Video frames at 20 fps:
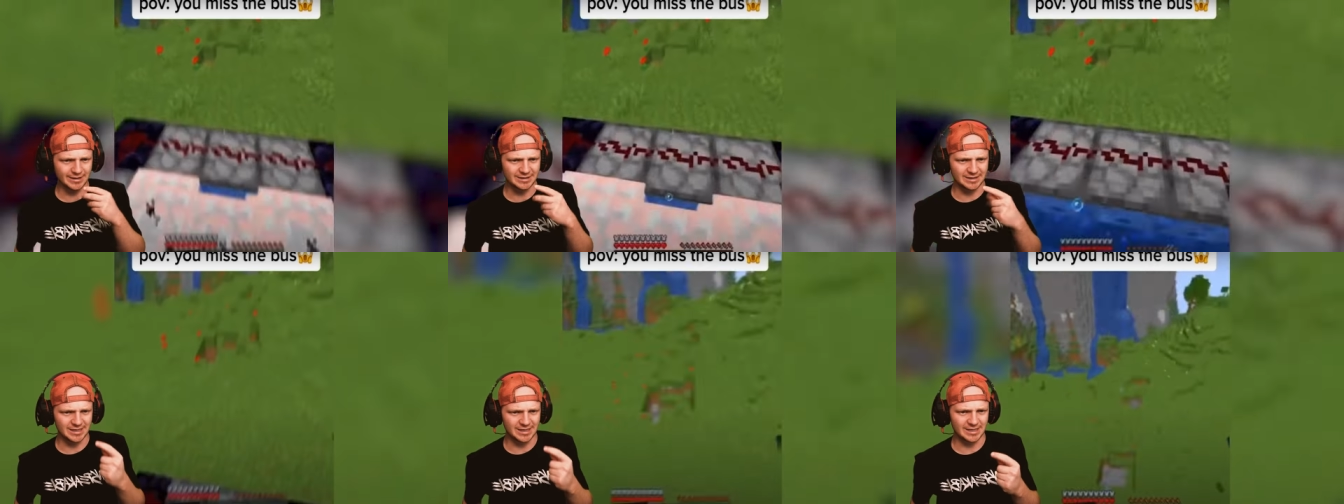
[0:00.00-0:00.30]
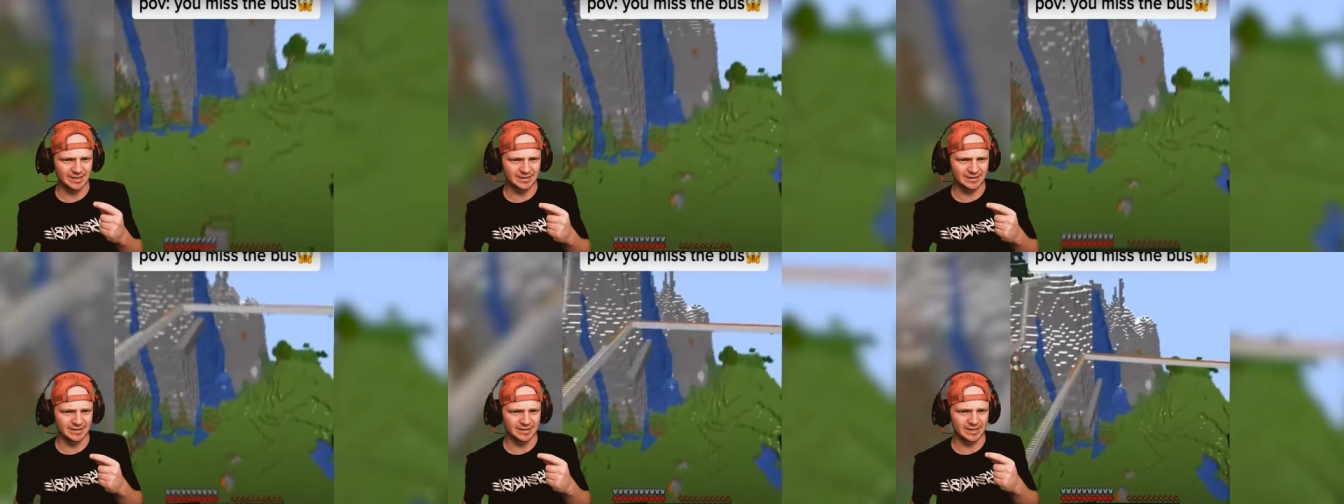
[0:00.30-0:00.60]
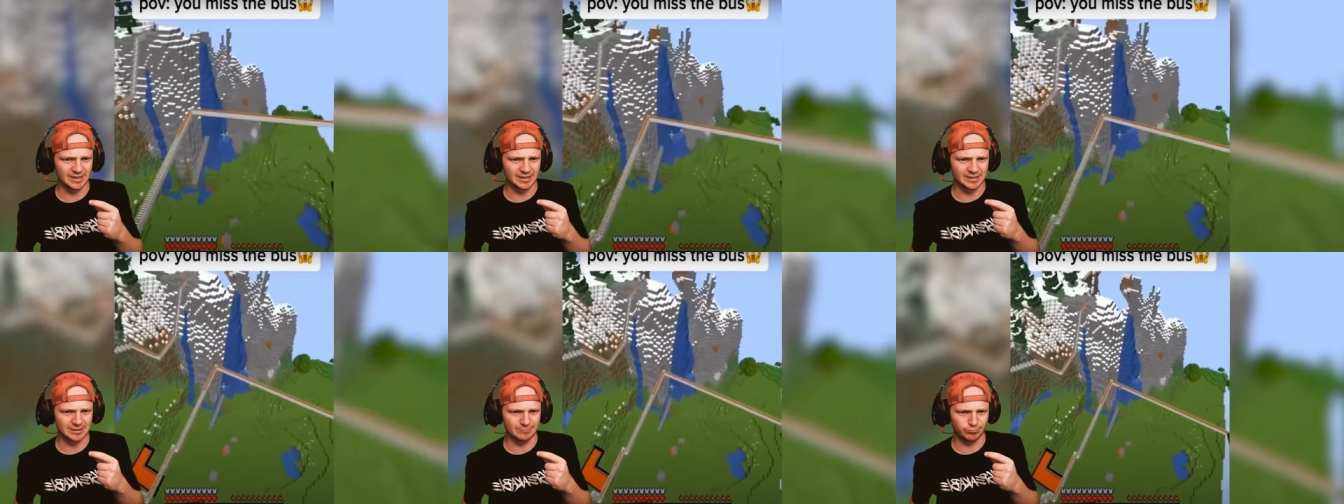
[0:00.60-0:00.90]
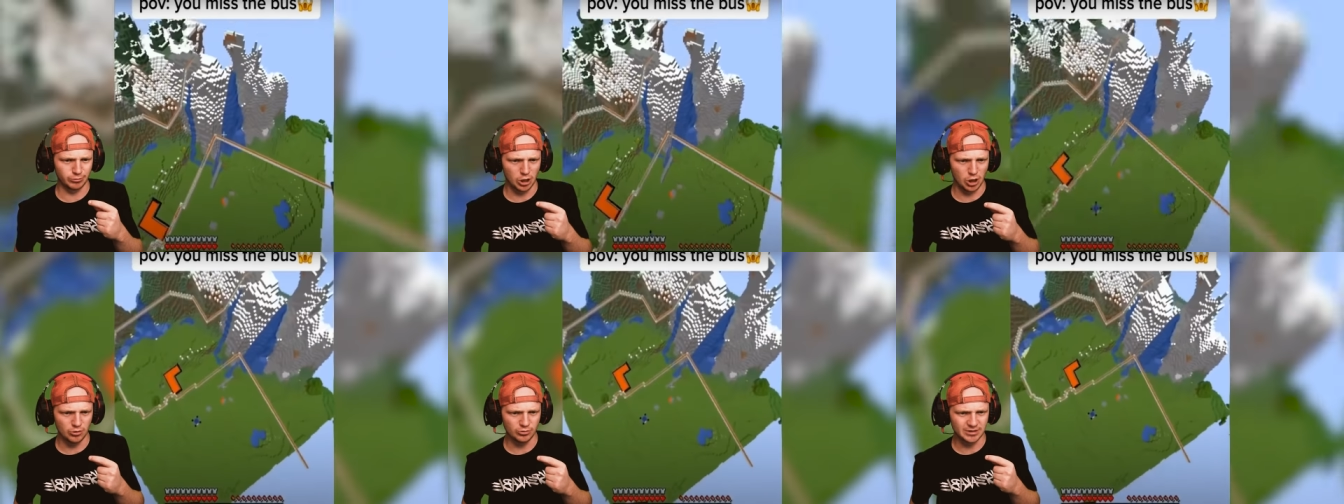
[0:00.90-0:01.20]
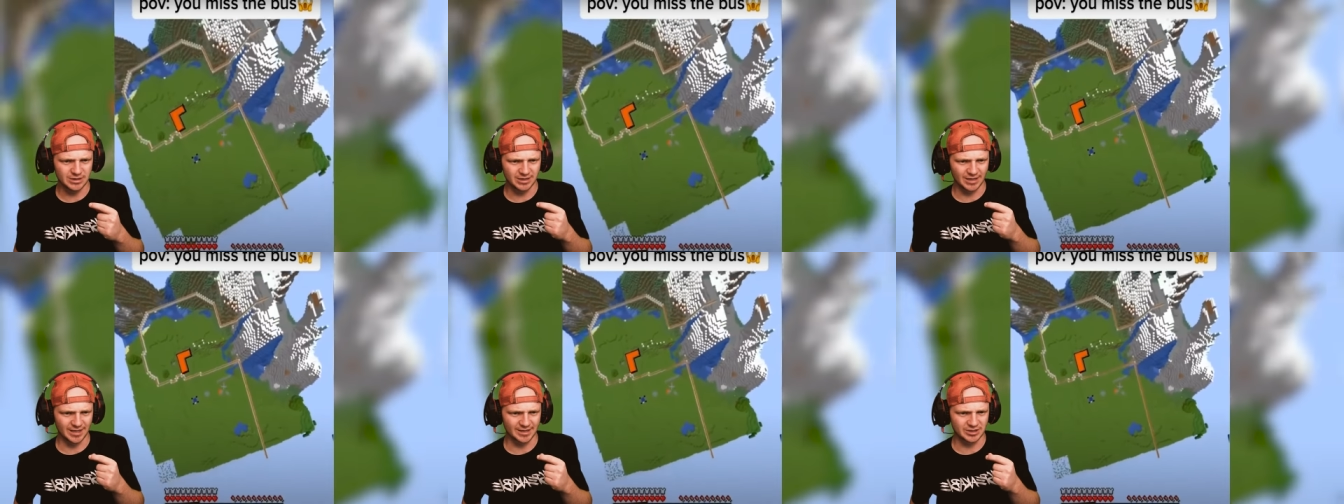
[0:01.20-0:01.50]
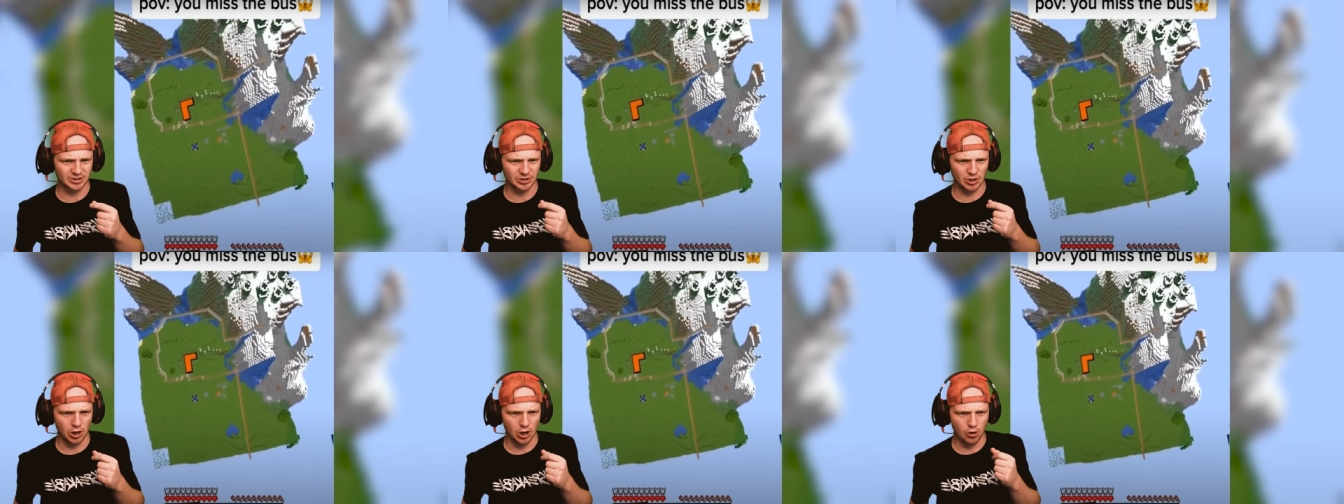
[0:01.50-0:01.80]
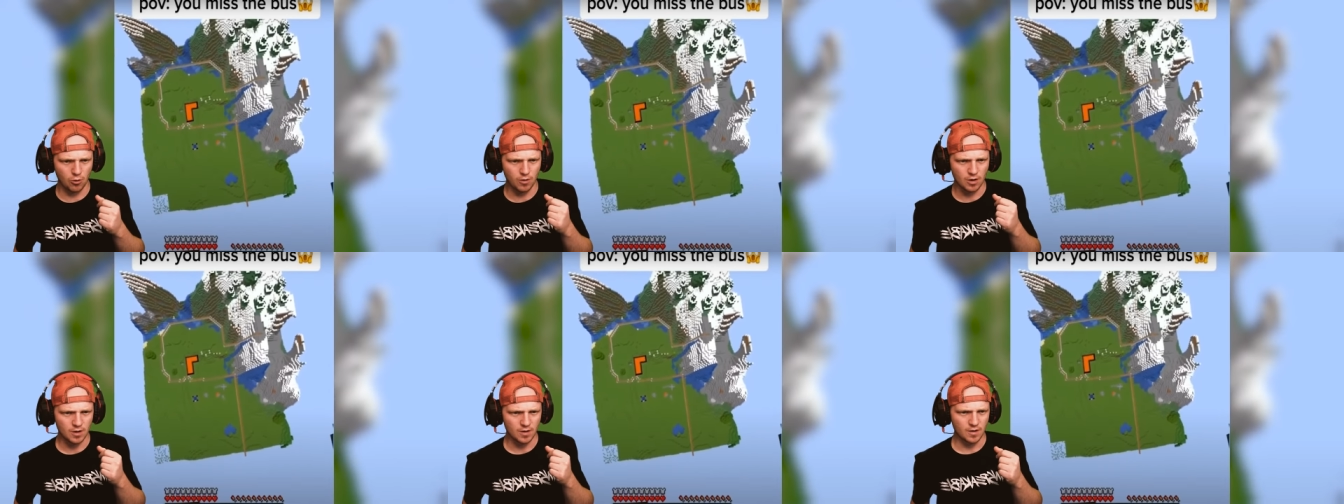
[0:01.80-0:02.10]
TNT explodes, let's
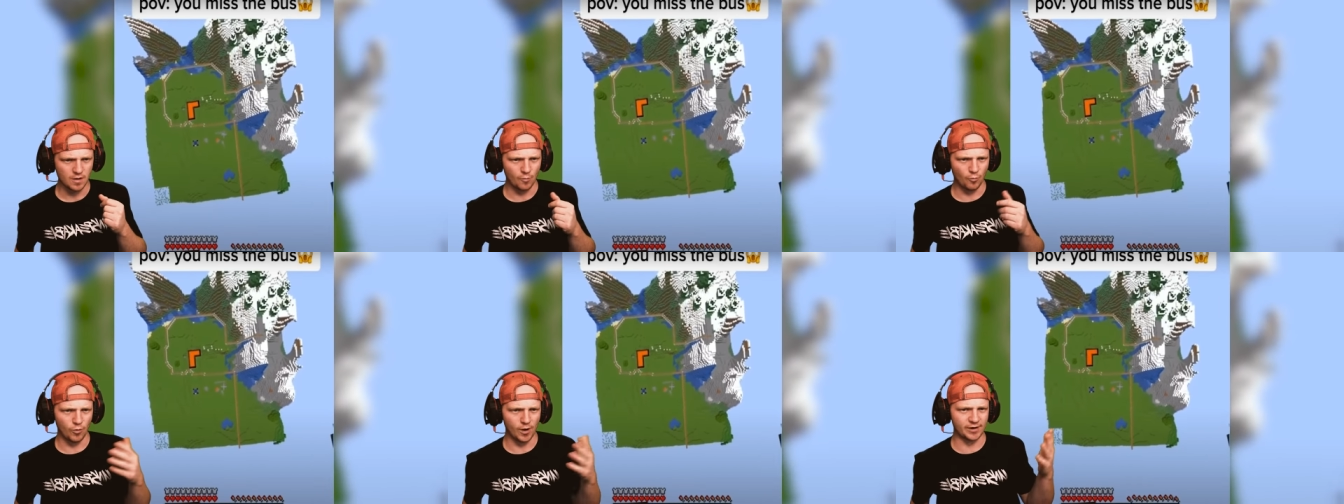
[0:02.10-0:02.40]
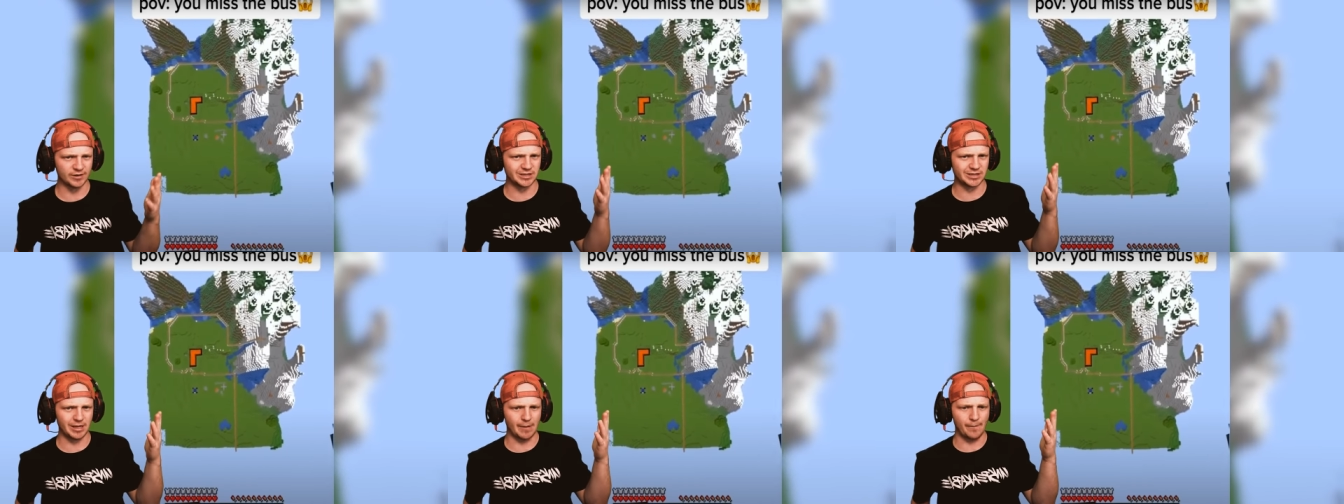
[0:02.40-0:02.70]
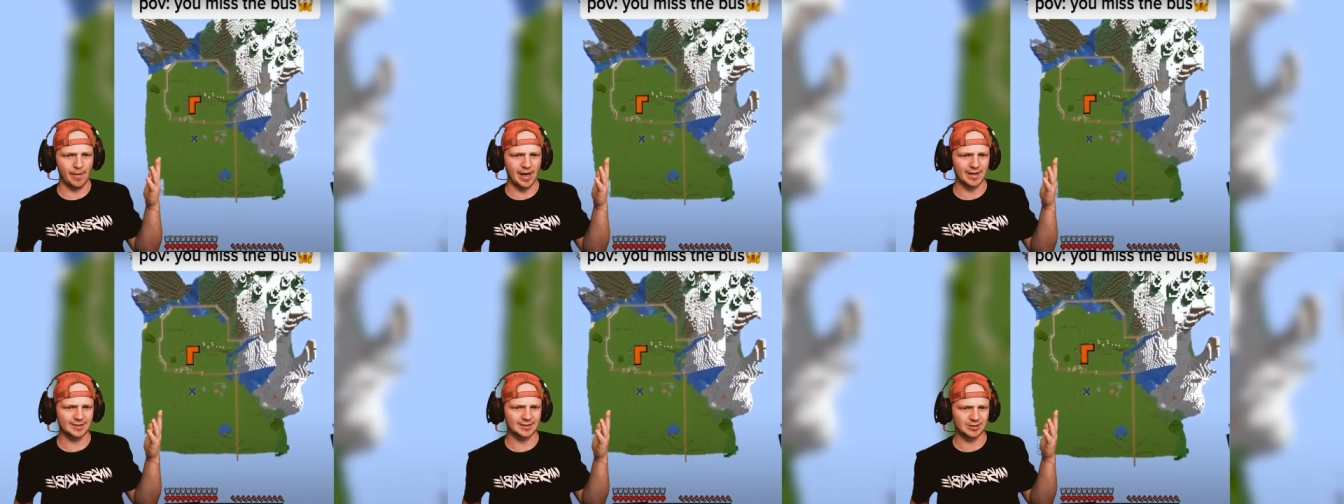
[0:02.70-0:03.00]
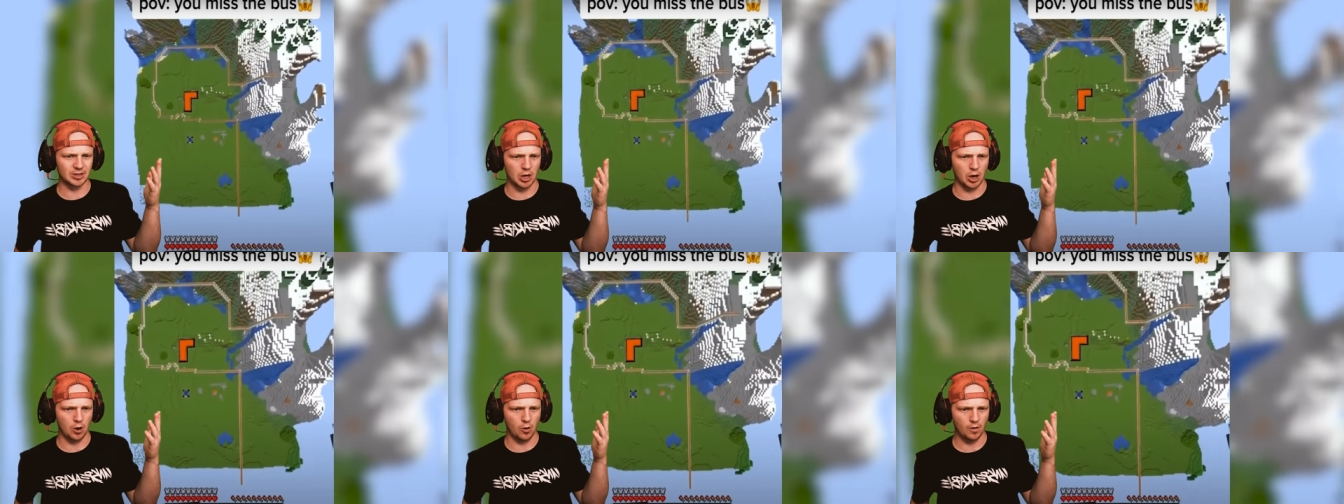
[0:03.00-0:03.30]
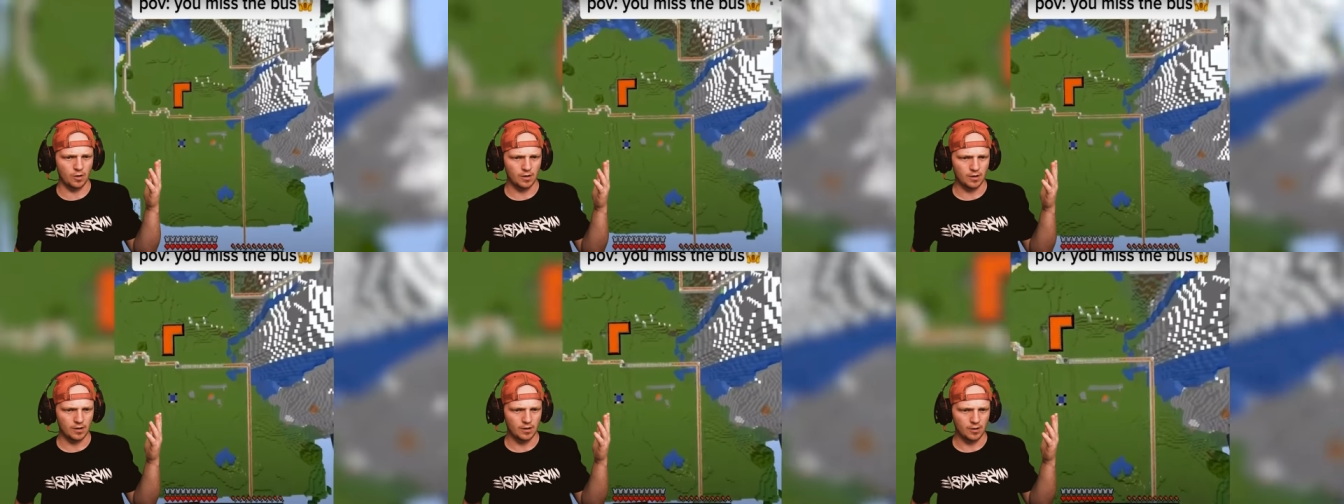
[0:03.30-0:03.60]
go. Where's the bus though?